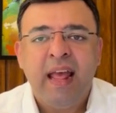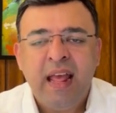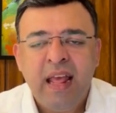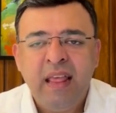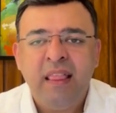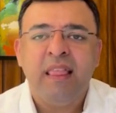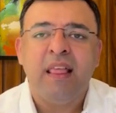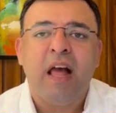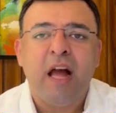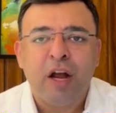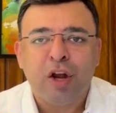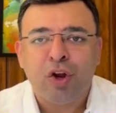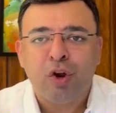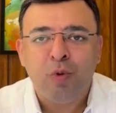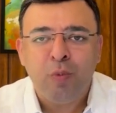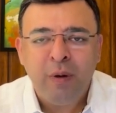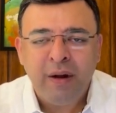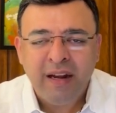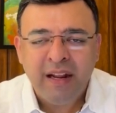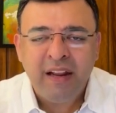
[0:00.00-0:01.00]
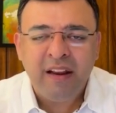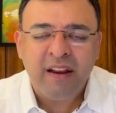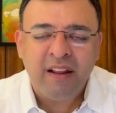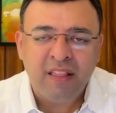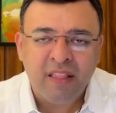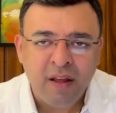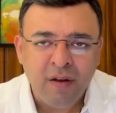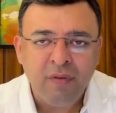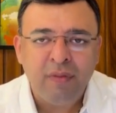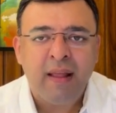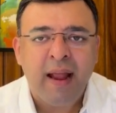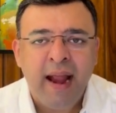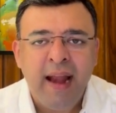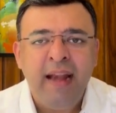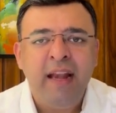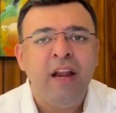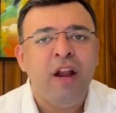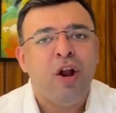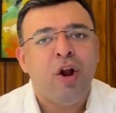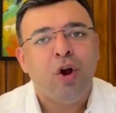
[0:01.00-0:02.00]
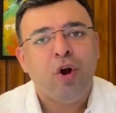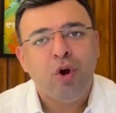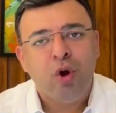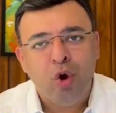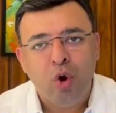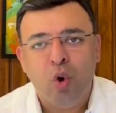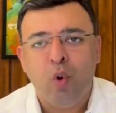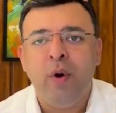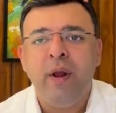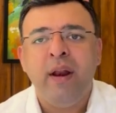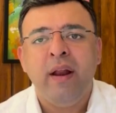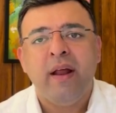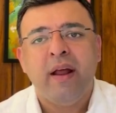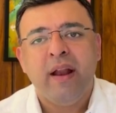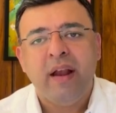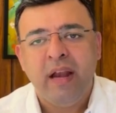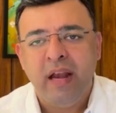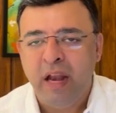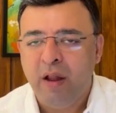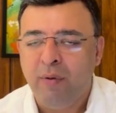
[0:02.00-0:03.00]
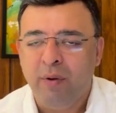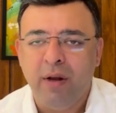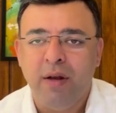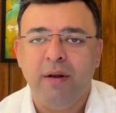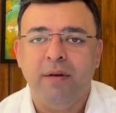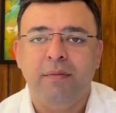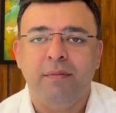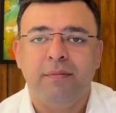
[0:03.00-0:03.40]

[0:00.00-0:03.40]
is accumulating reserves at lower level.